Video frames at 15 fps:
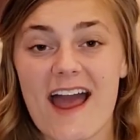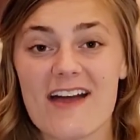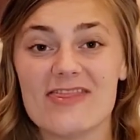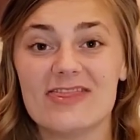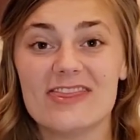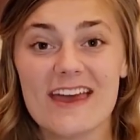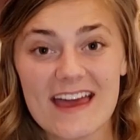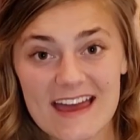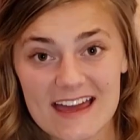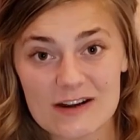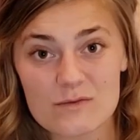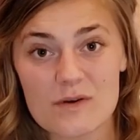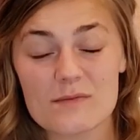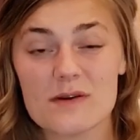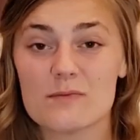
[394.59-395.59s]
And
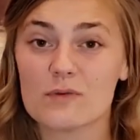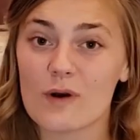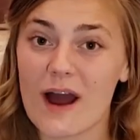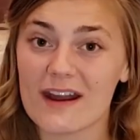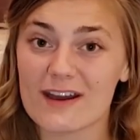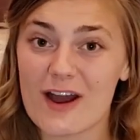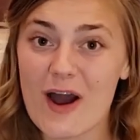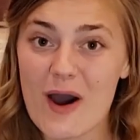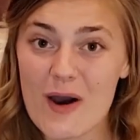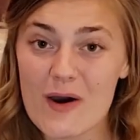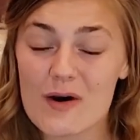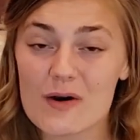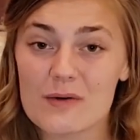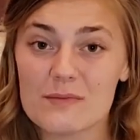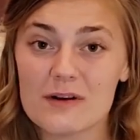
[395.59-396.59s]
then when we brought it
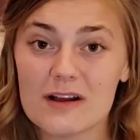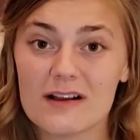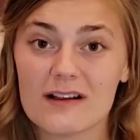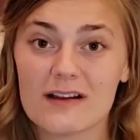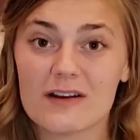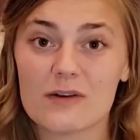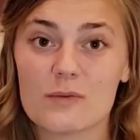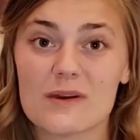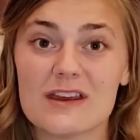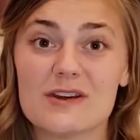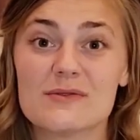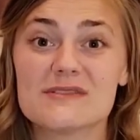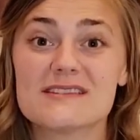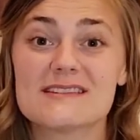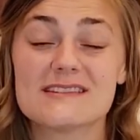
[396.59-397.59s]
home, we
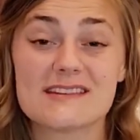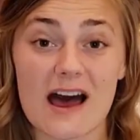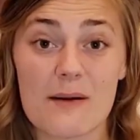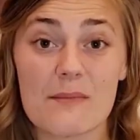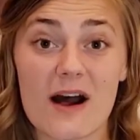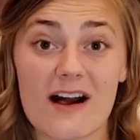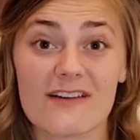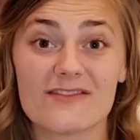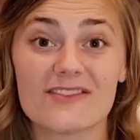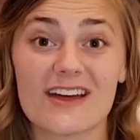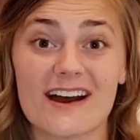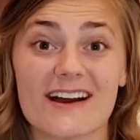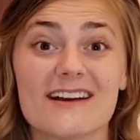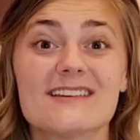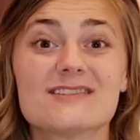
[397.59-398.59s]
used some of
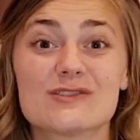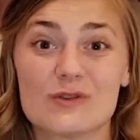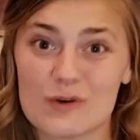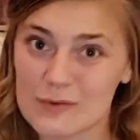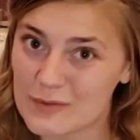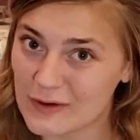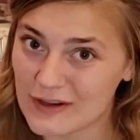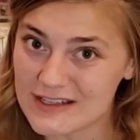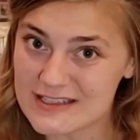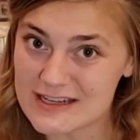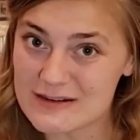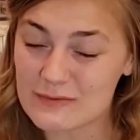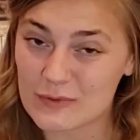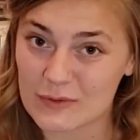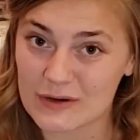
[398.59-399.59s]
the school
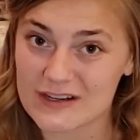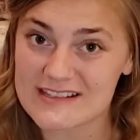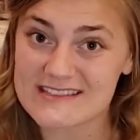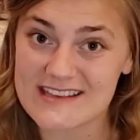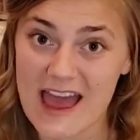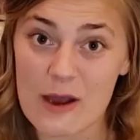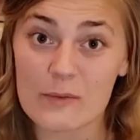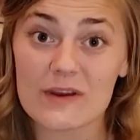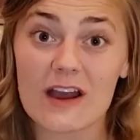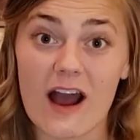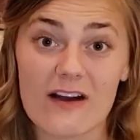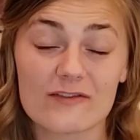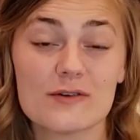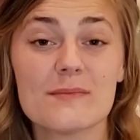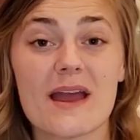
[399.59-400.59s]
bulletin board set we
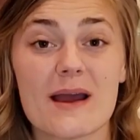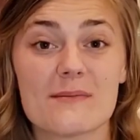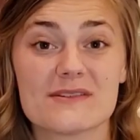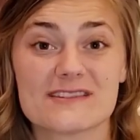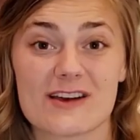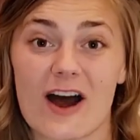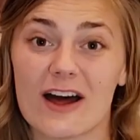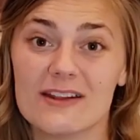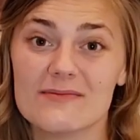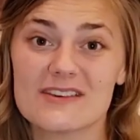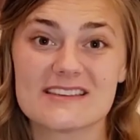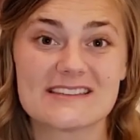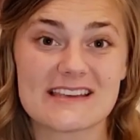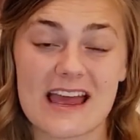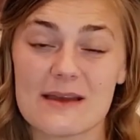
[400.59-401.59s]
got from Amazon,
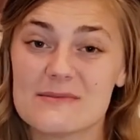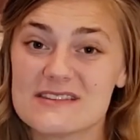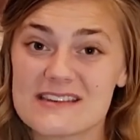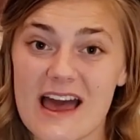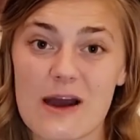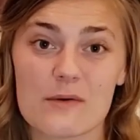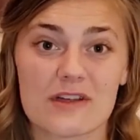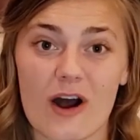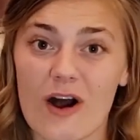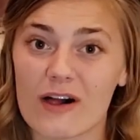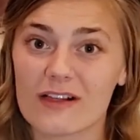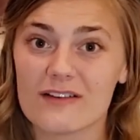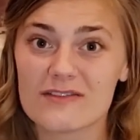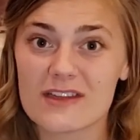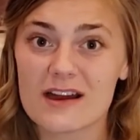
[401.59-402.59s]
the same set with
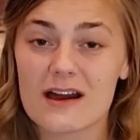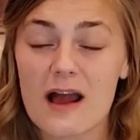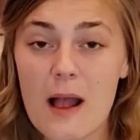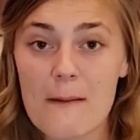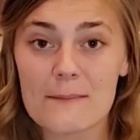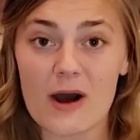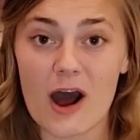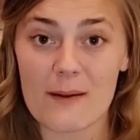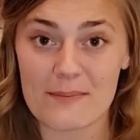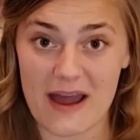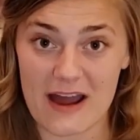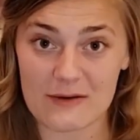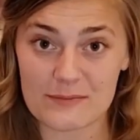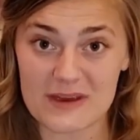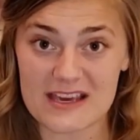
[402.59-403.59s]
all of the
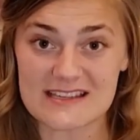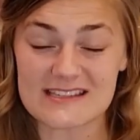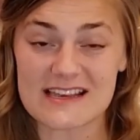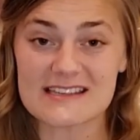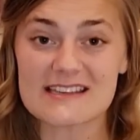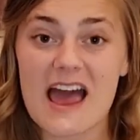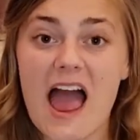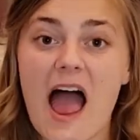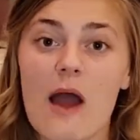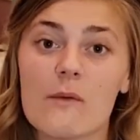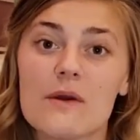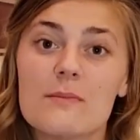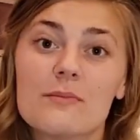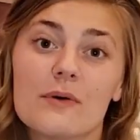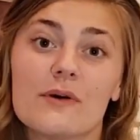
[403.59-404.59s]
pop-out pieces,
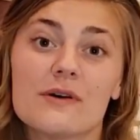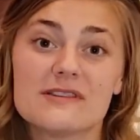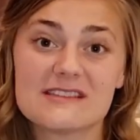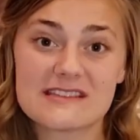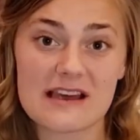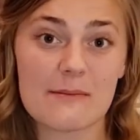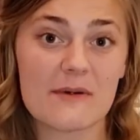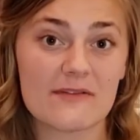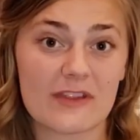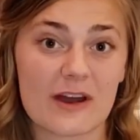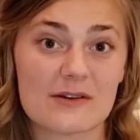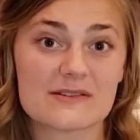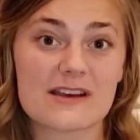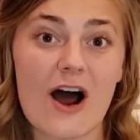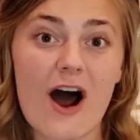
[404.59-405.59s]
and we put some of
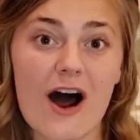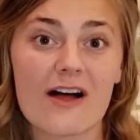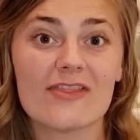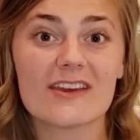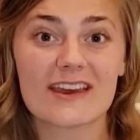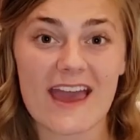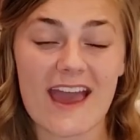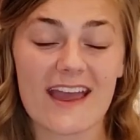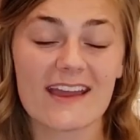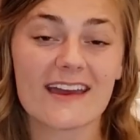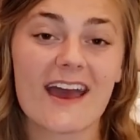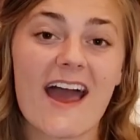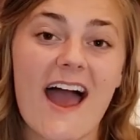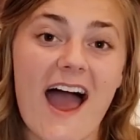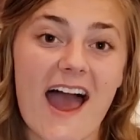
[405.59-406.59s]
those on the cake.
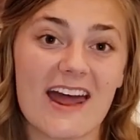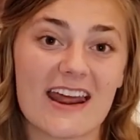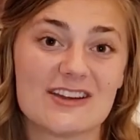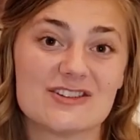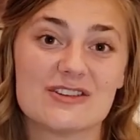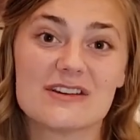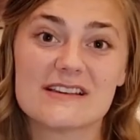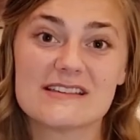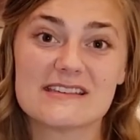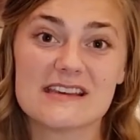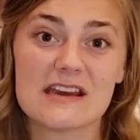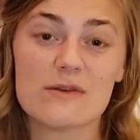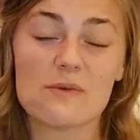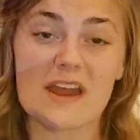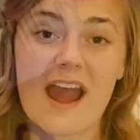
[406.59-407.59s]
And as you can
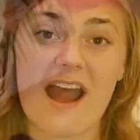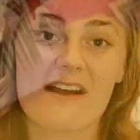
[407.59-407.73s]
see, we